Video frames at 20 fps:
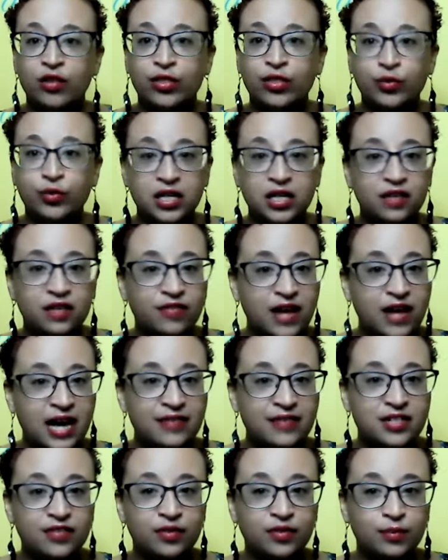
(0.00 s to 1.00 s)
three to
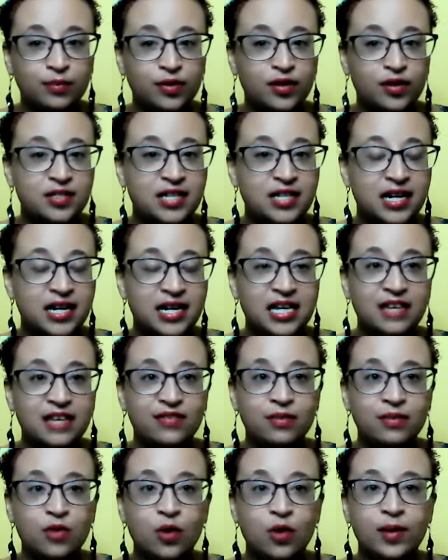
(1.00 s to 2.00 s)
five different books at any
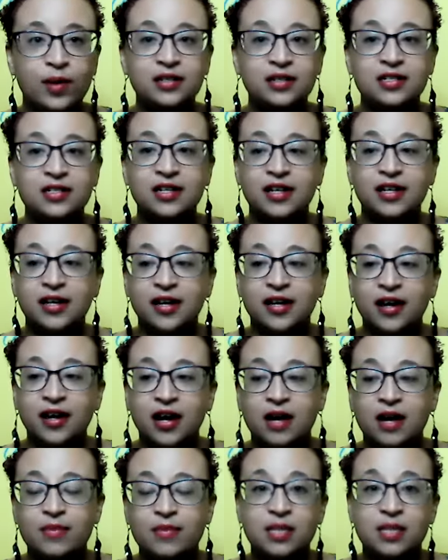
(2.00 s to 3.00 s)
given moment.
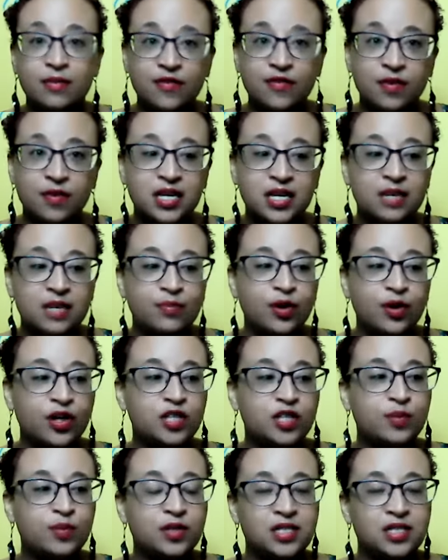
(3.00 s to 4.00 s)
Um, some of them
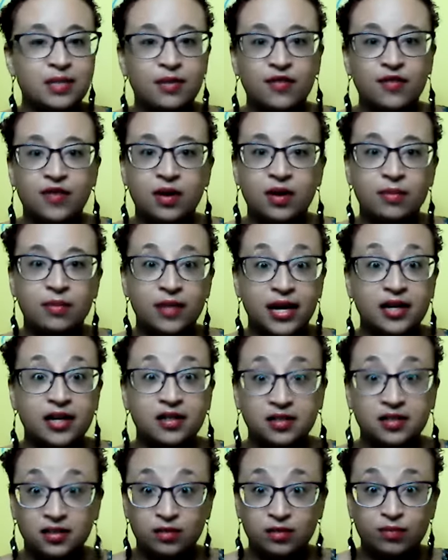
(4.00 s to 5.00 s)
ebooks, but some of them like
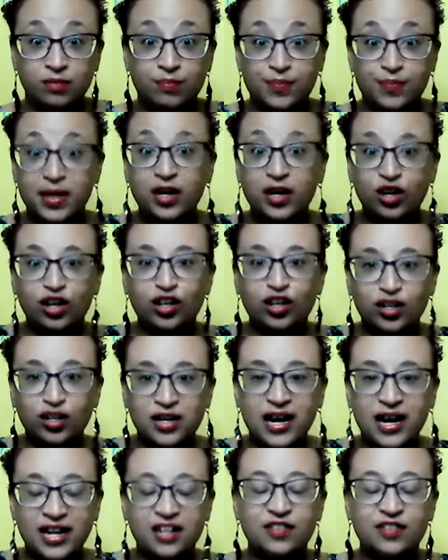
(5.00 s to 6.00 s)
bigger
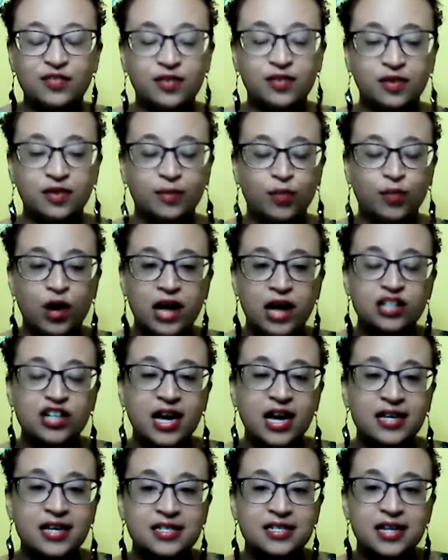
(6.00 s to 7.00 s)
kind of
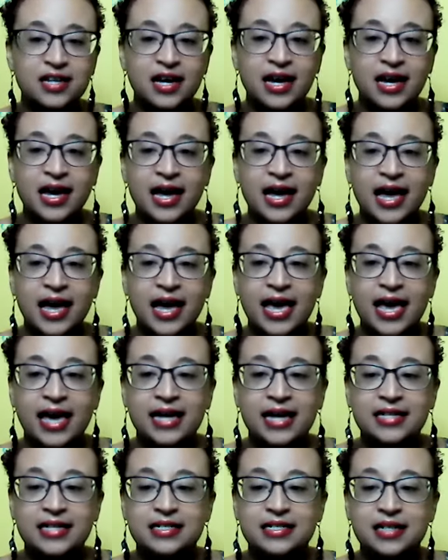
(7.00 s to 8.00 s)
projects.
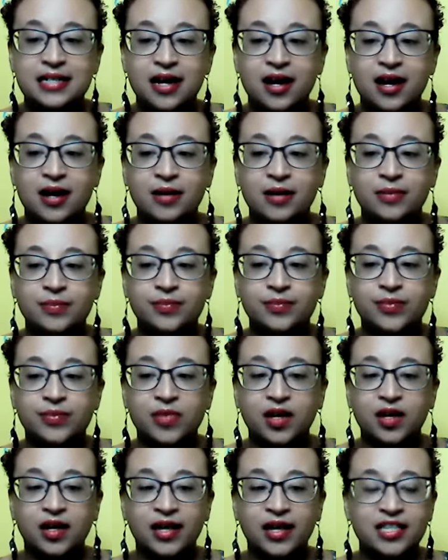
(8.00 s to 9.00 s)
And um,
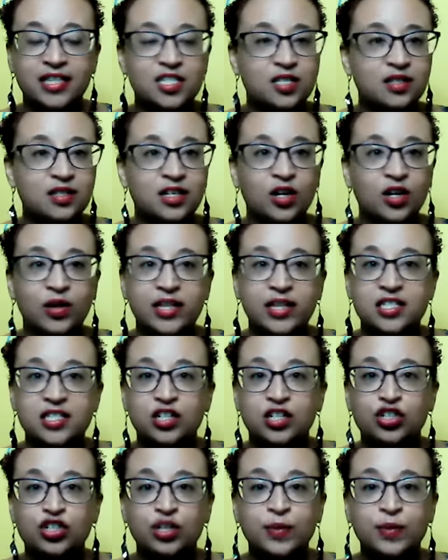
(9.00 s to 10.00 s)
let's you know let's
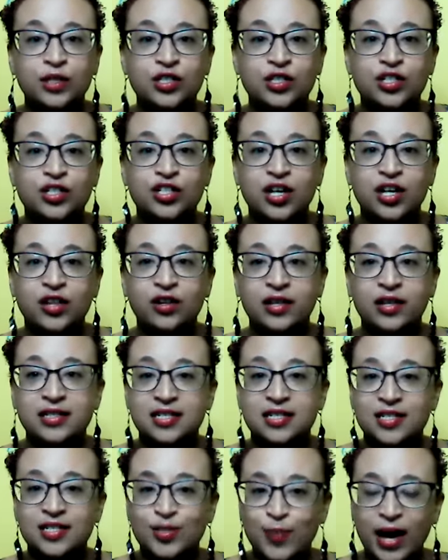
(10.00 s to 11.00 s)
contribute to each other
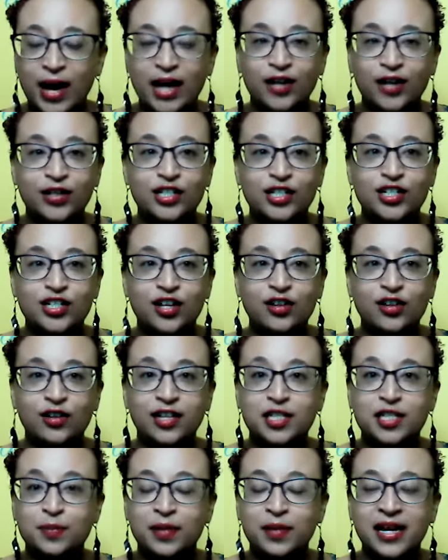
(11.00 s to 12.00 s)
let's inspire each other
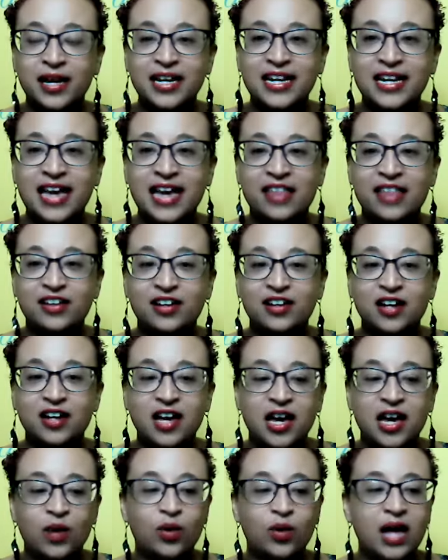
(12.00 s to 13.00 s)
let's play together
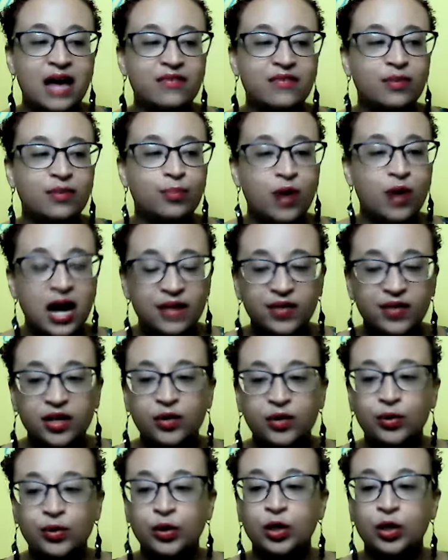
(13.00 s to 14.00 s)
we'll have a
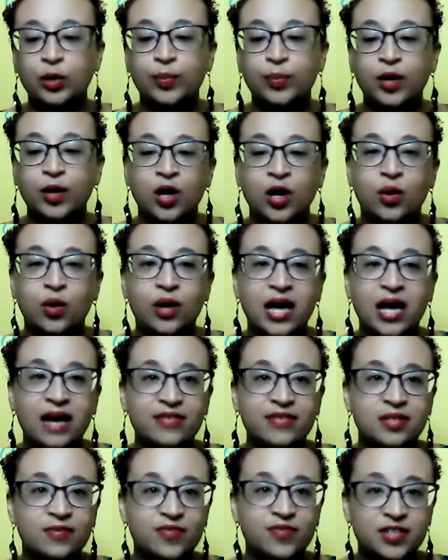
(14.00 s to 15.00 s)
private group we'll
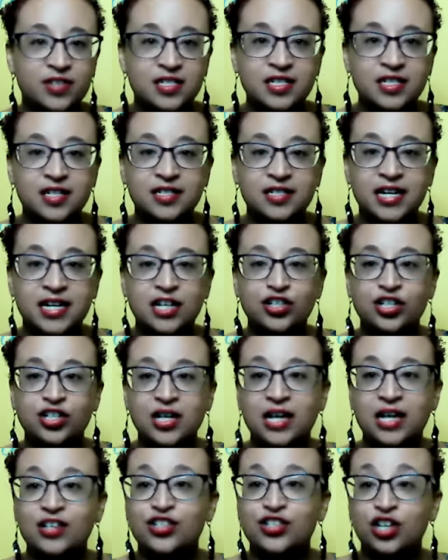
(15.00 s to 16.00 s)
have some
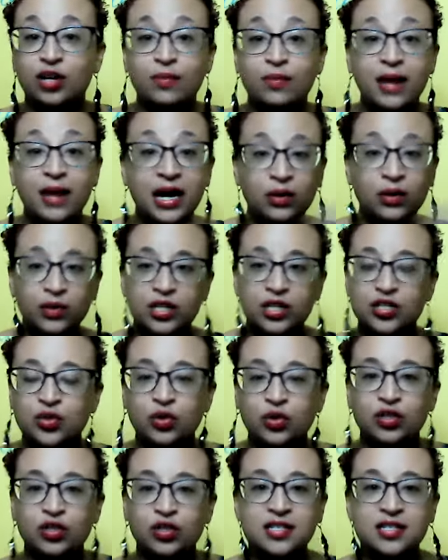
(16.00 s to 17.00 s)
facilitation i'll share my
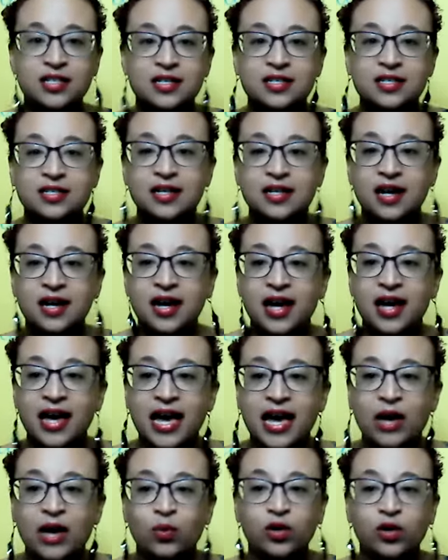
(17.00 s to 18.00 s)
resources
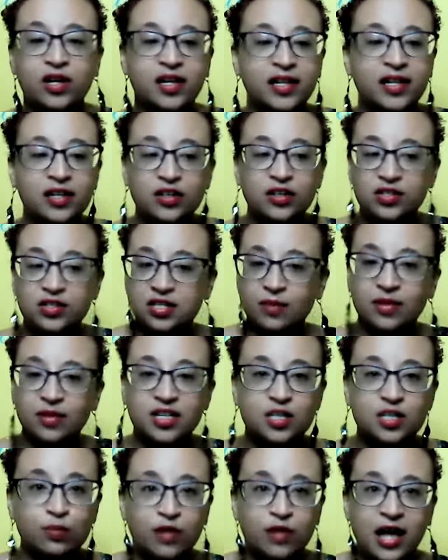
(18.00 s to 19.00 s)
and we'll clear some of
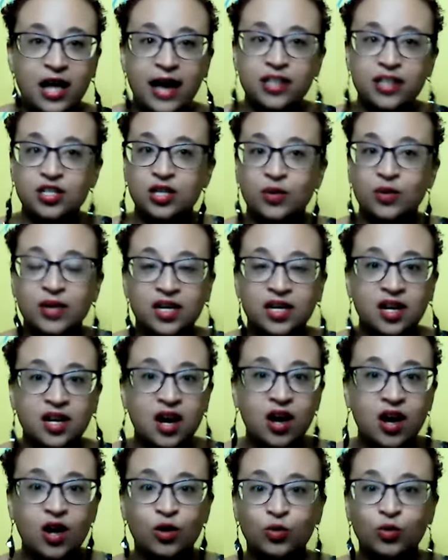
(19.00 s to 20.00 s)
these blocks so that we can
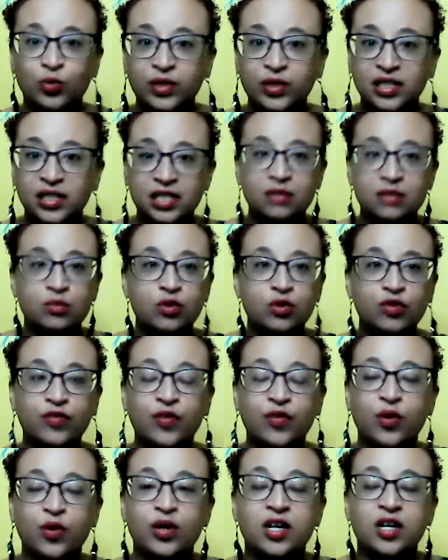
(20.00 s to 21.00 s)
all really move
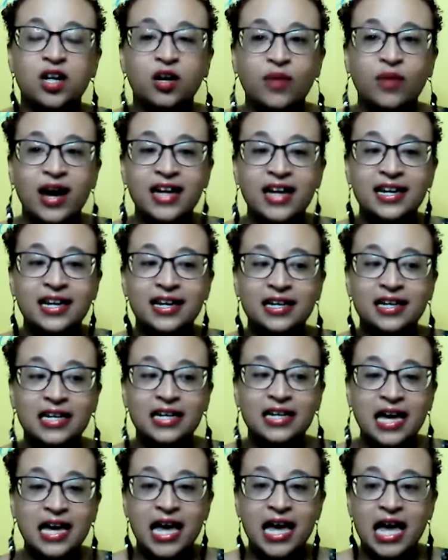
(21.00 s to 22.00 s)
forward in our writing
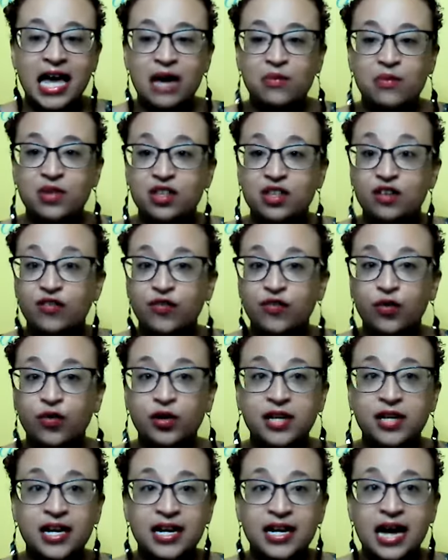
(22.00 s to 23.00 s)
and within
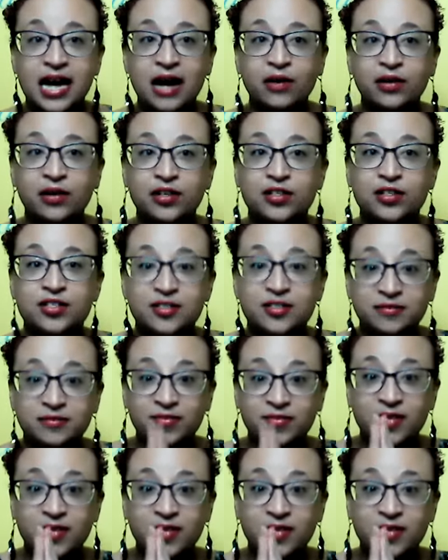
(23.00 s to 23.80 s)
48 hours